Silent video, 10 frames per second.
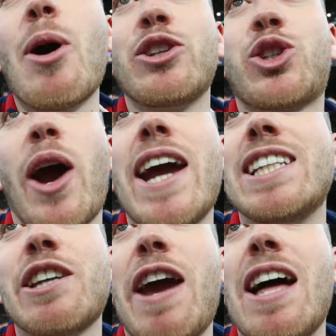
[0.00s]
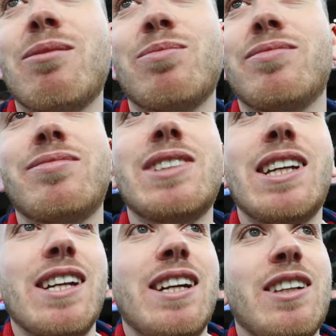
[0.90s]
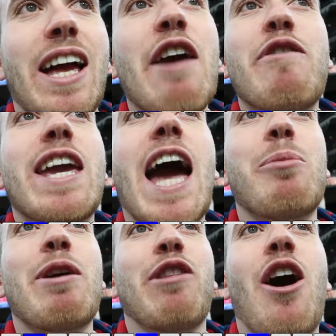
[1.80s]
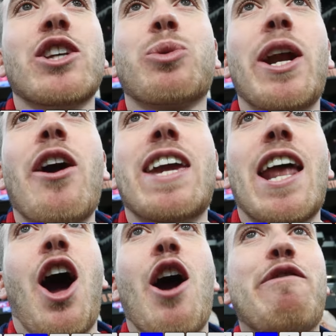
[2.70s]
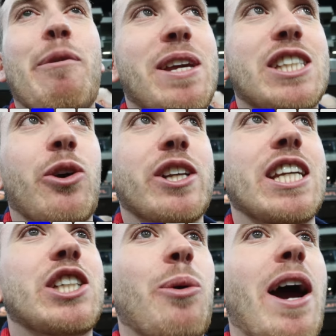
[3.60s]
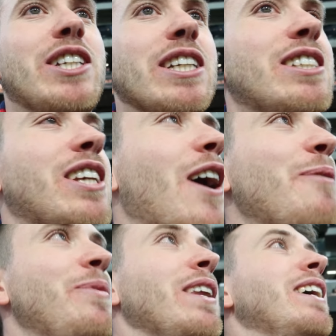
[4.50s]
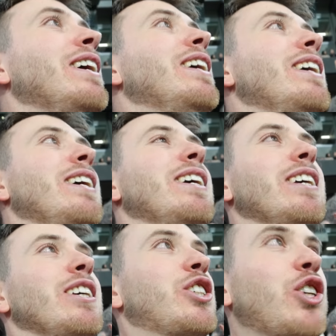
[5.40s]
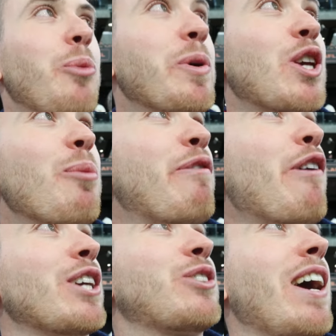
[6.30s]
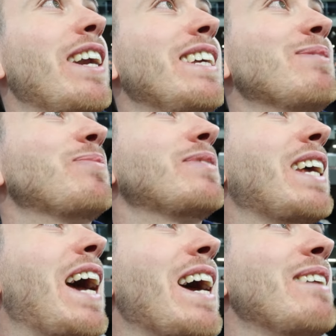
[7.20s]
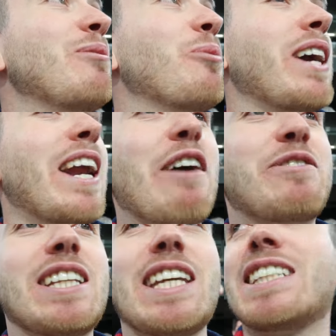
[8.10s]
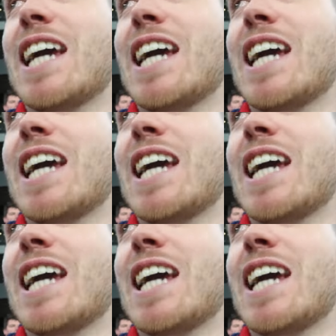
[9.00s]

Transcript: on trends about like every game we've lost, we don't get home from this sort of situation. So super, super frustrating, and we're going to have to dig